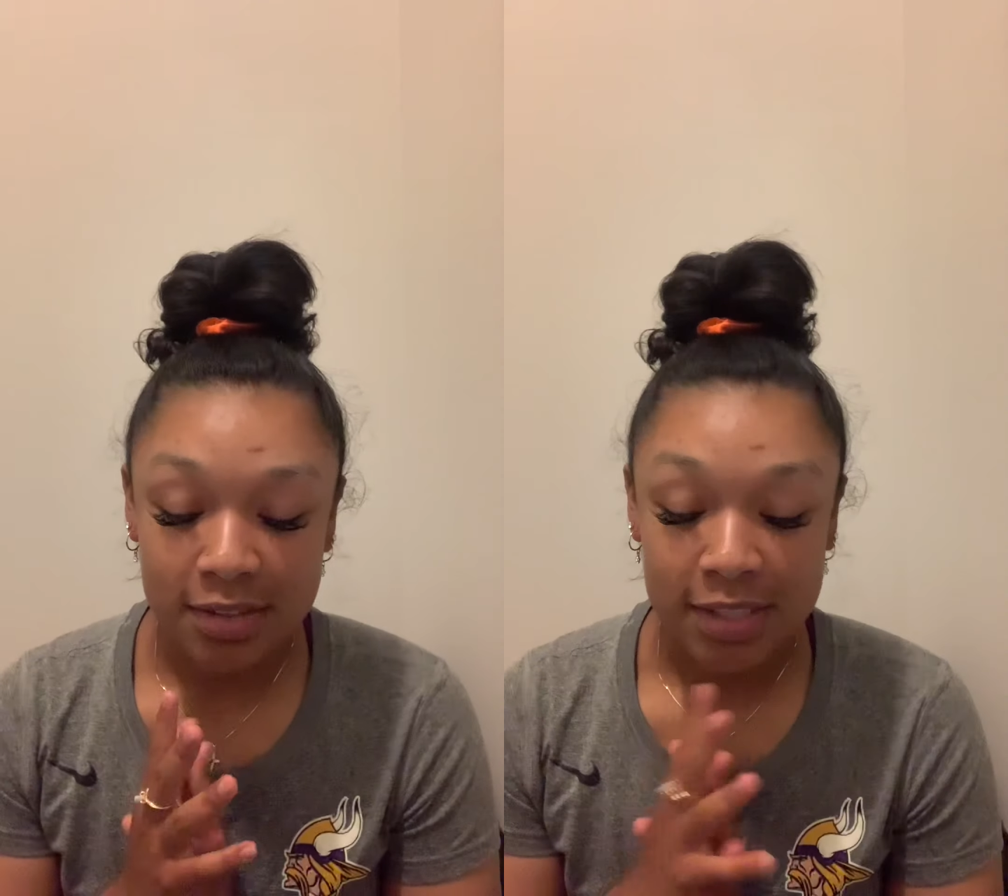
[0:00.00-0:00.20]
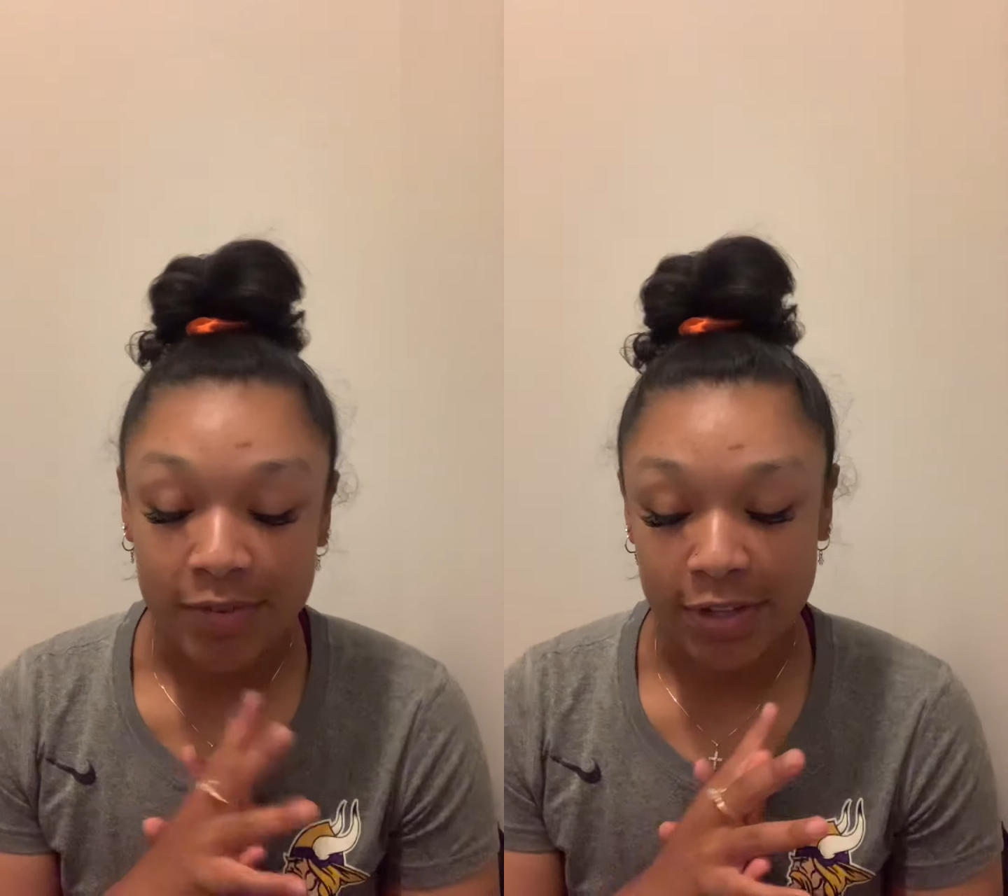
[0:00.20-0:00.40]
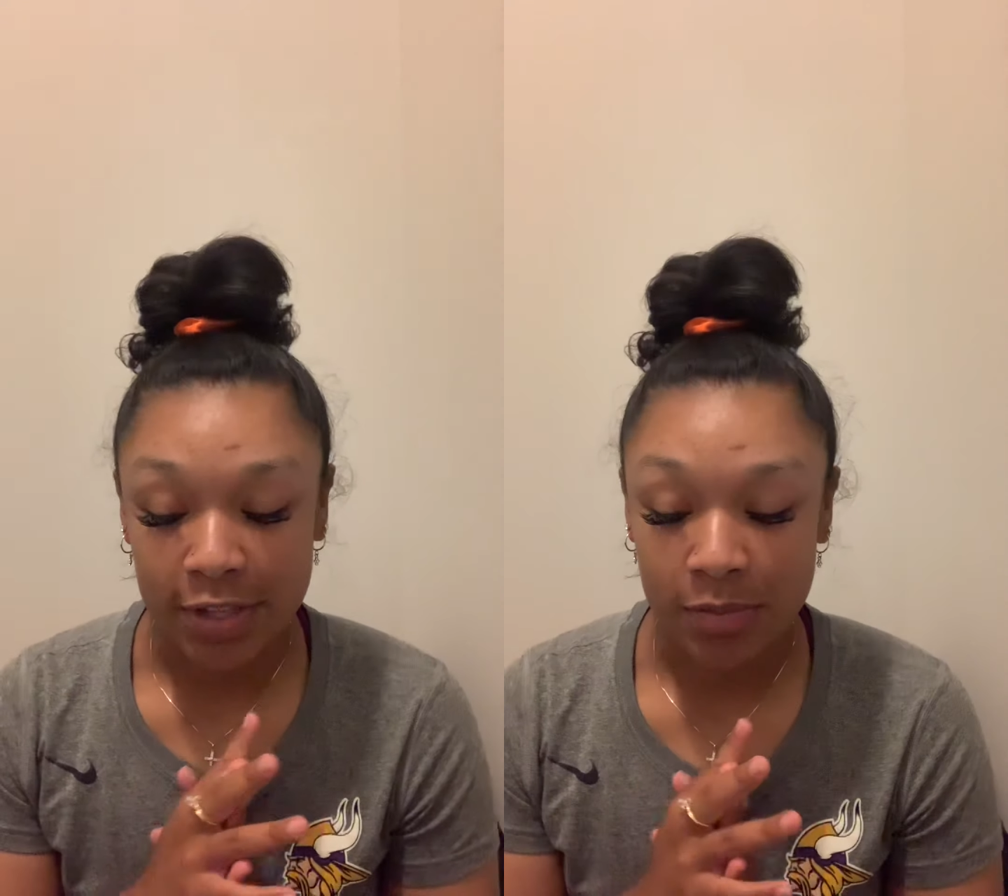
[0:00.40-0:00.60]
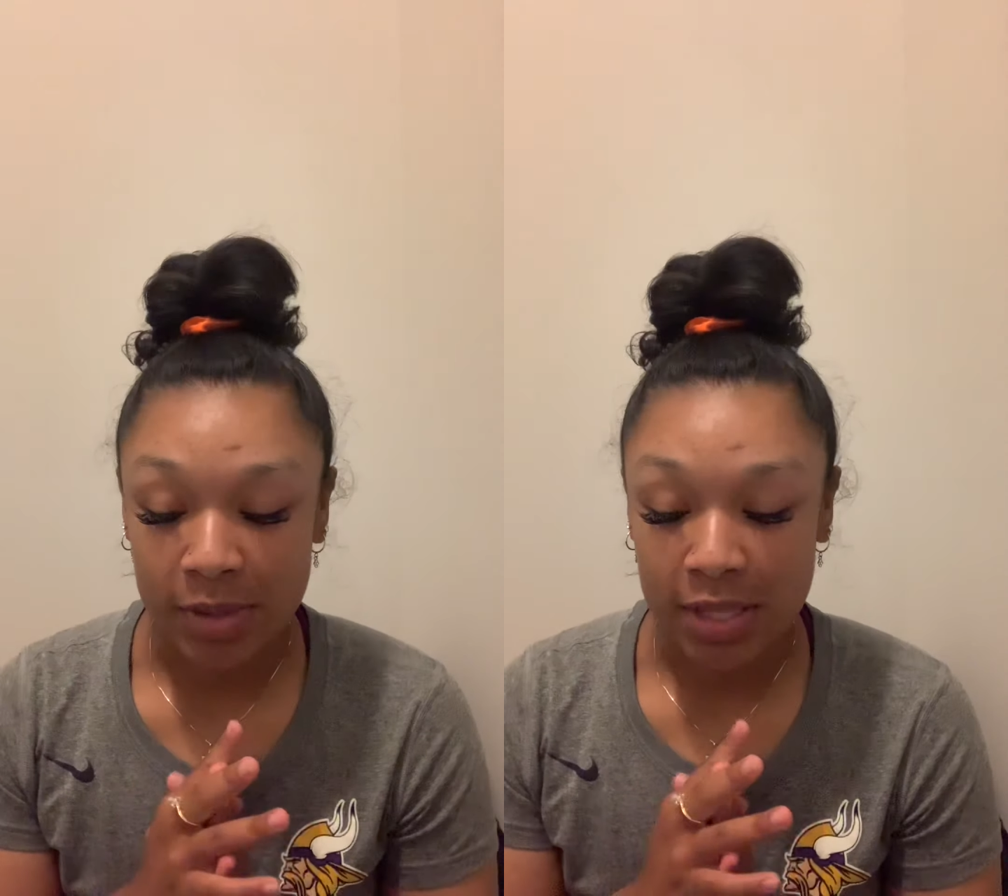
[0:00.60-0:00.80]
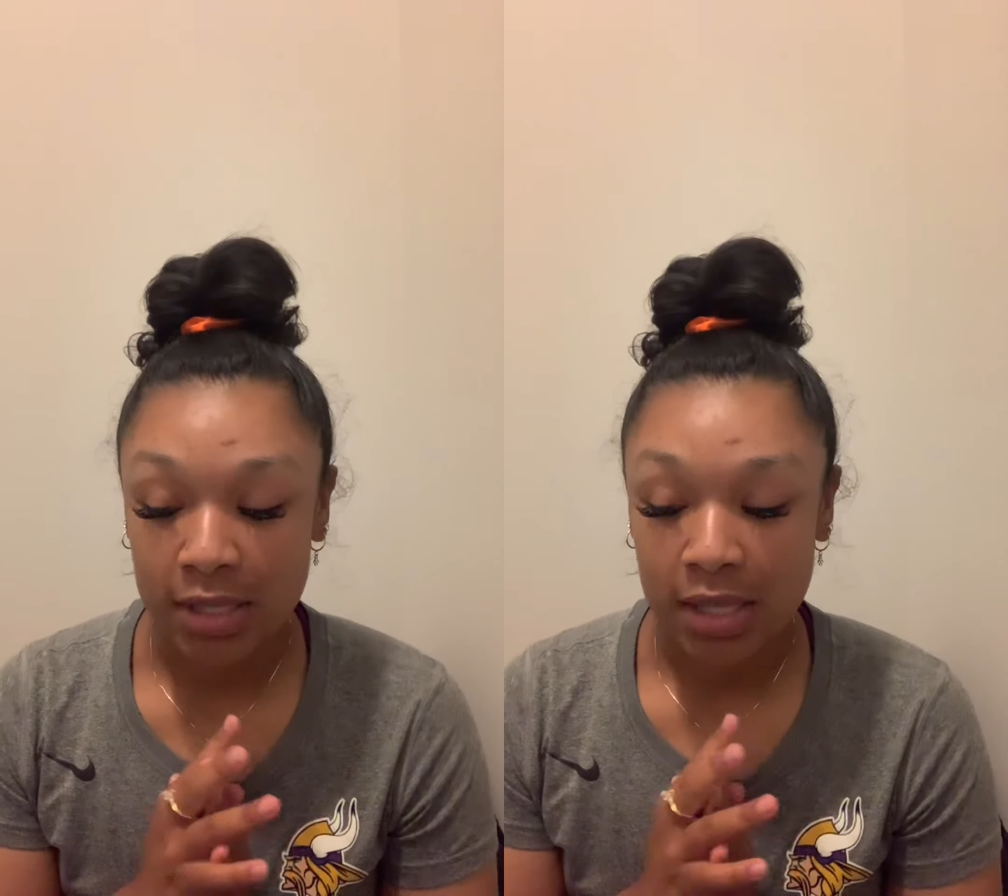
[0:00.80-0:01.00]
It could have
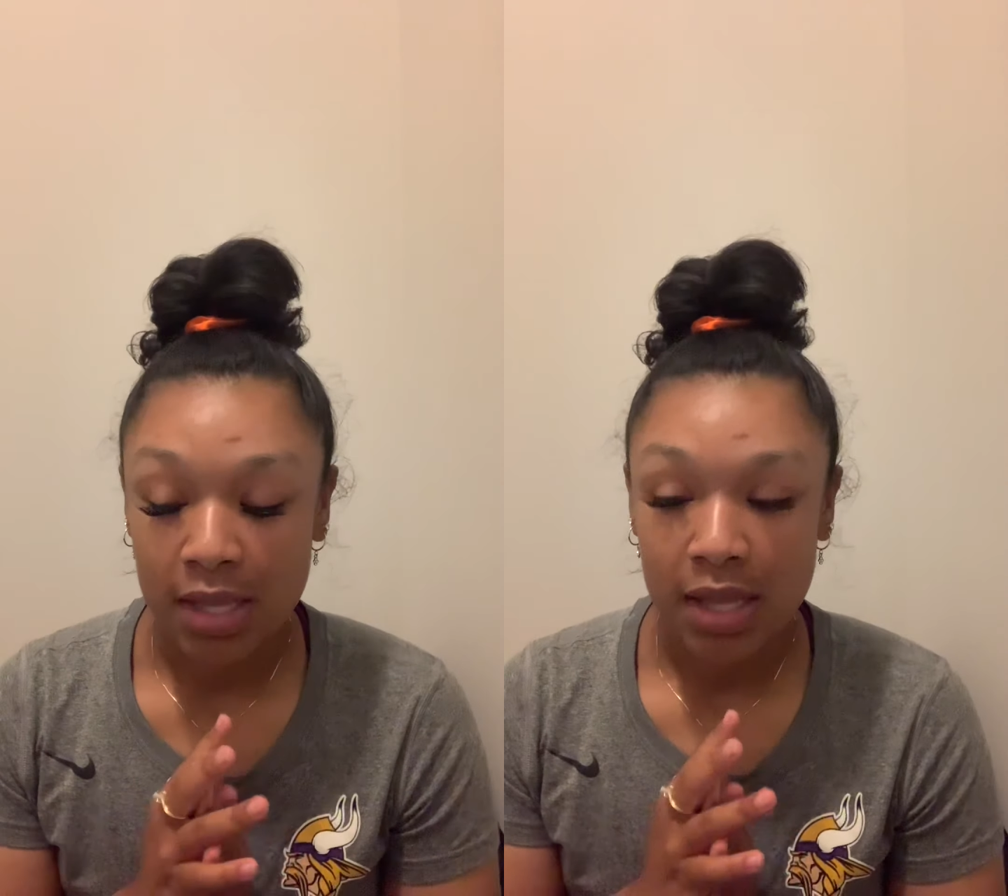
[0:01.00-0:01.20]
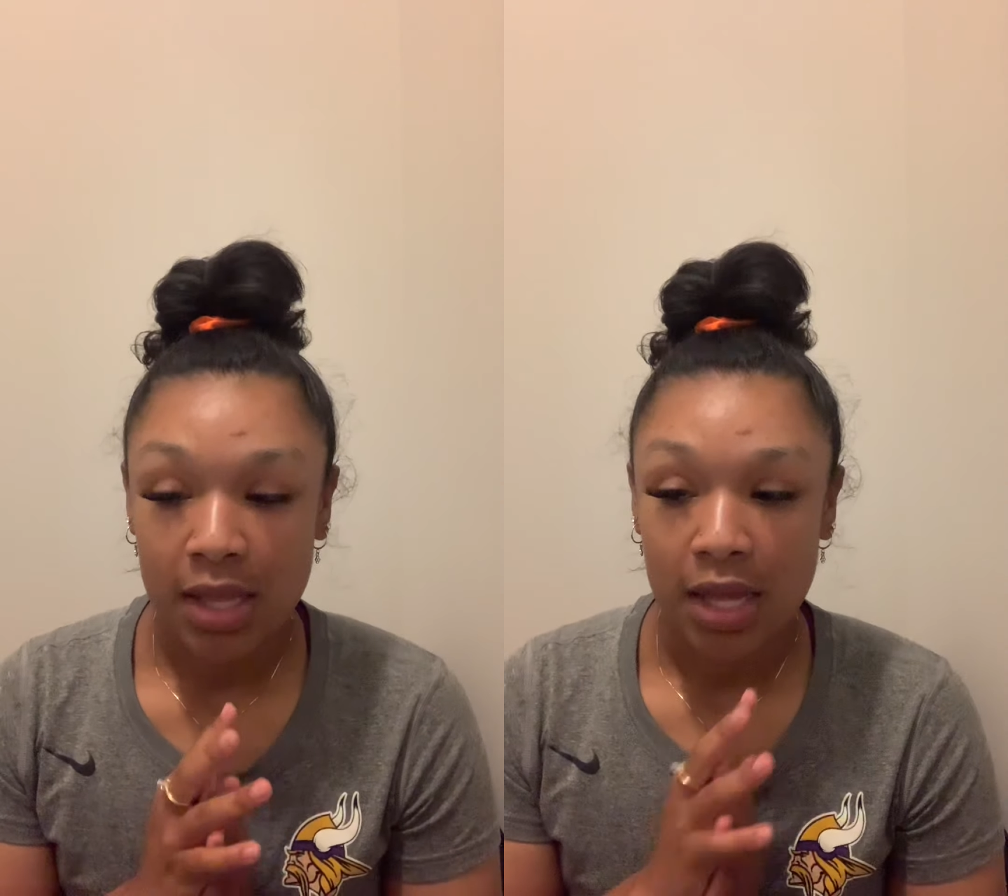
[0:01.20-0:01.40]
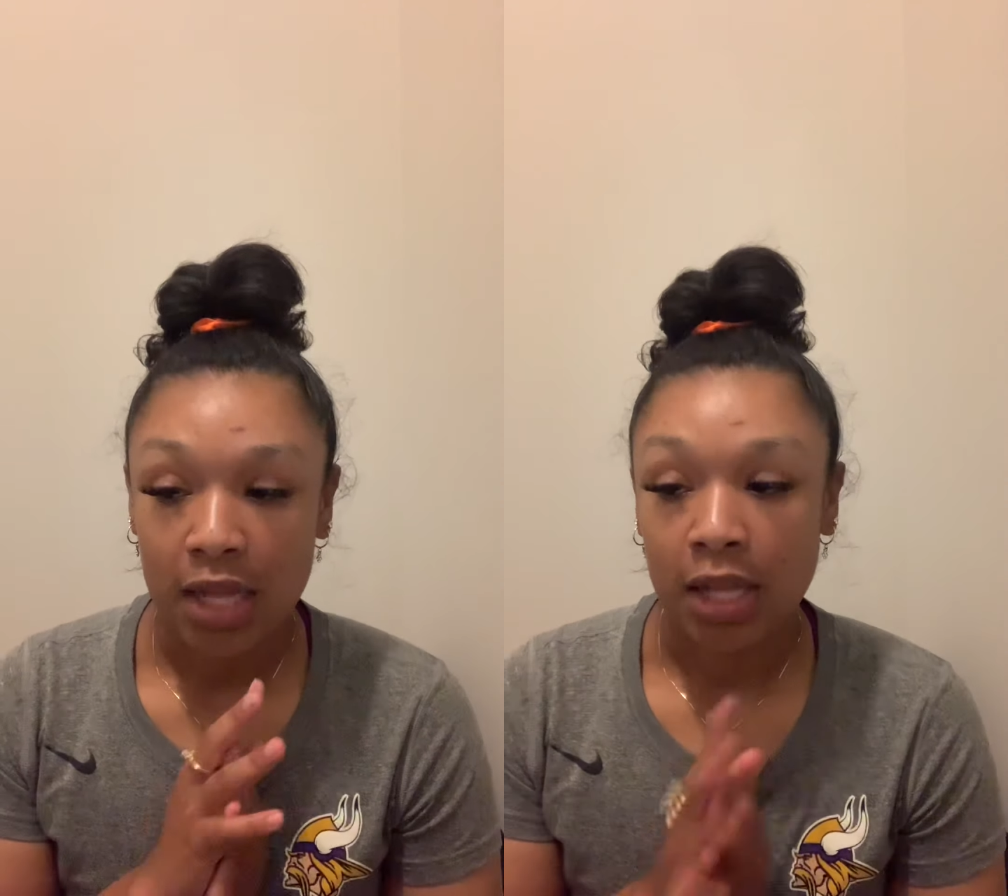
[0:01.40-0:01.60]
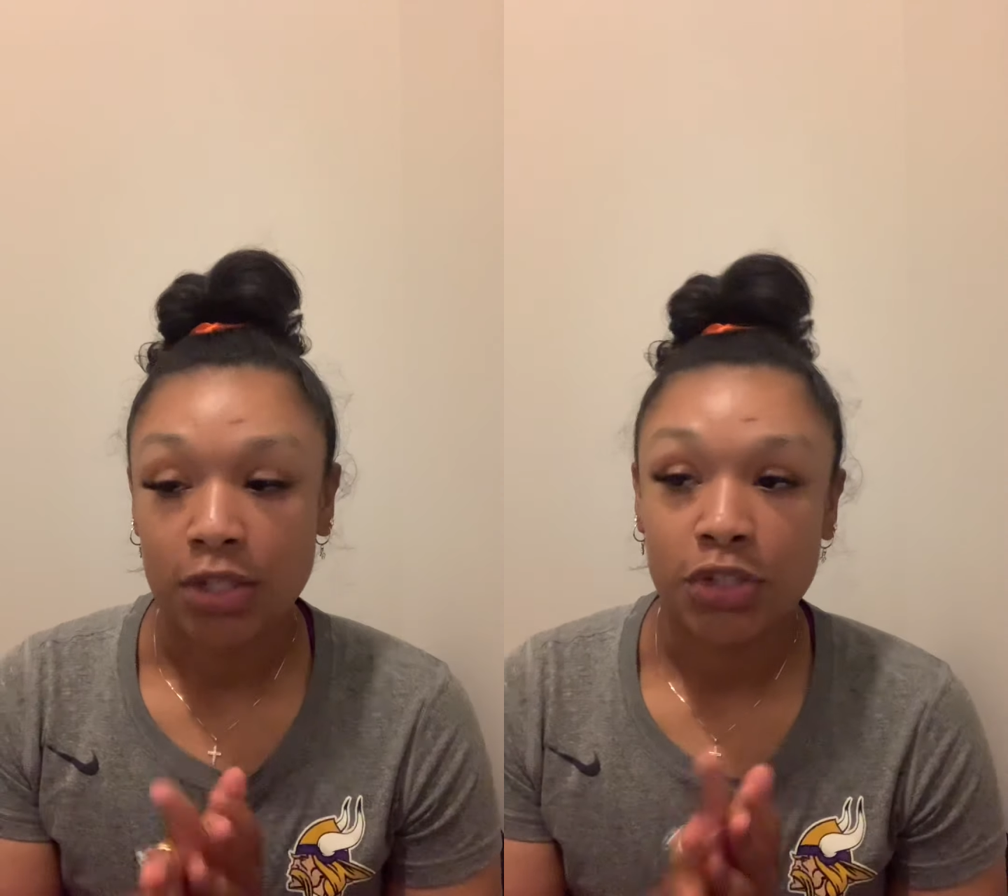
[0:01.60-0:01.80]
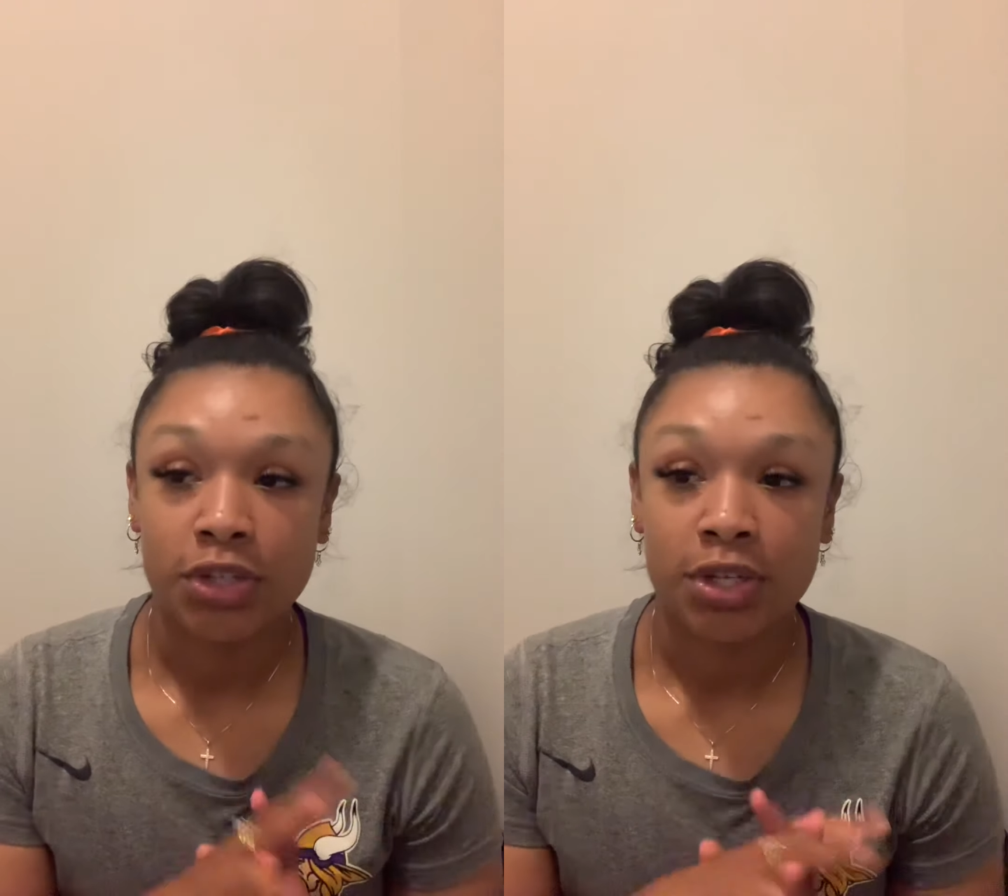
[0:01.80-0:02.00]
been a lot looser,